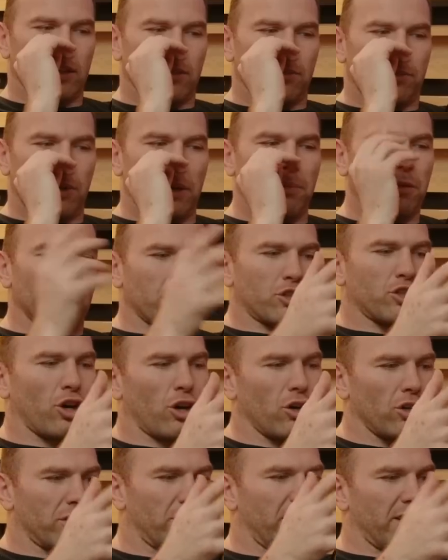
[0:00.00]
people are
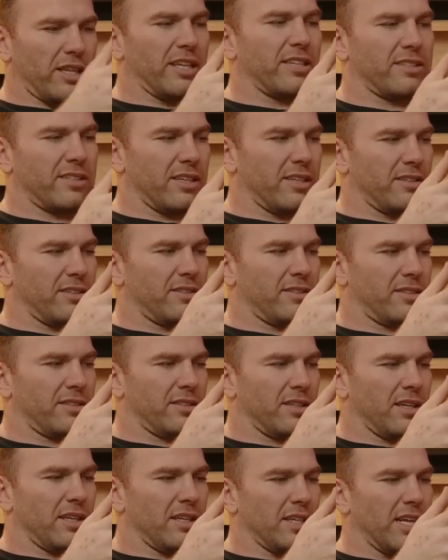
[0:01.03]
told that this
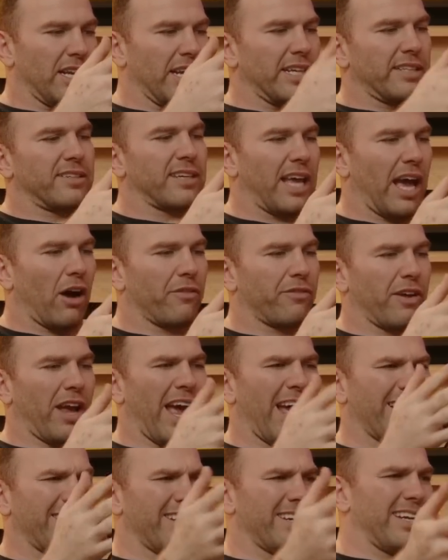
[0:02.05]
is you need to get off your
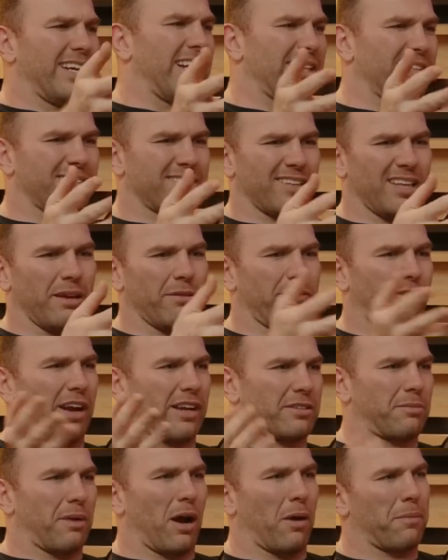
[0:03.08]
head and you need to sleep with
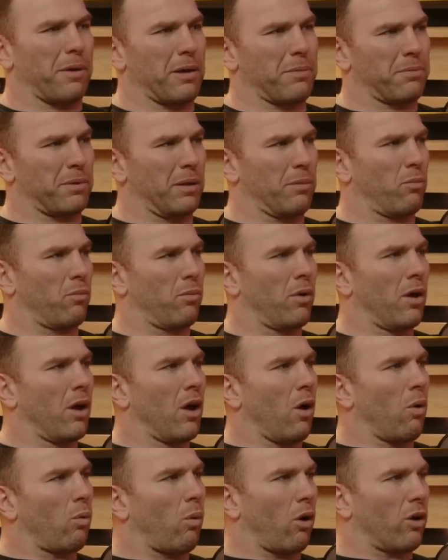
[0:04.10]
X amount of people in
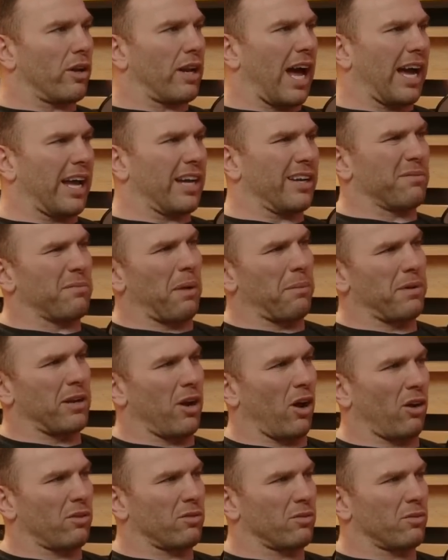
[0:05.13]
one night and maybe
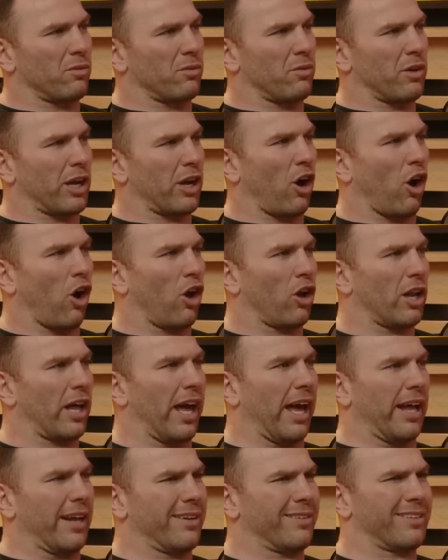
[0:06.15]
not mm. recall
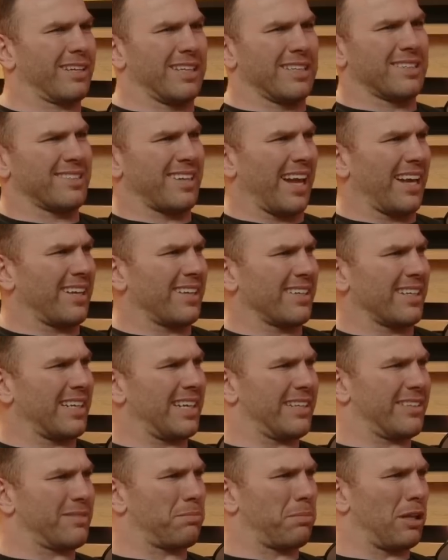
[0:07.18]
it and consent
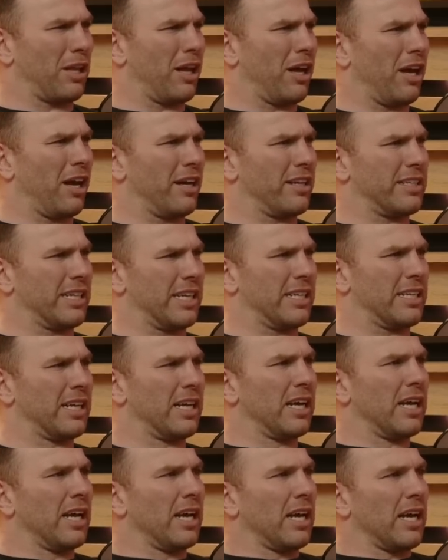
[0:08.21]
is blurred and
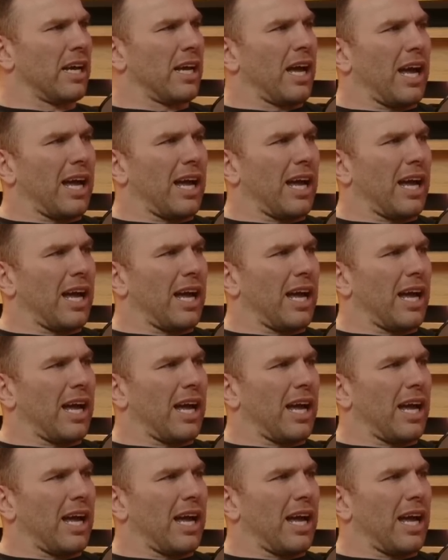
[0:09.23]
mm.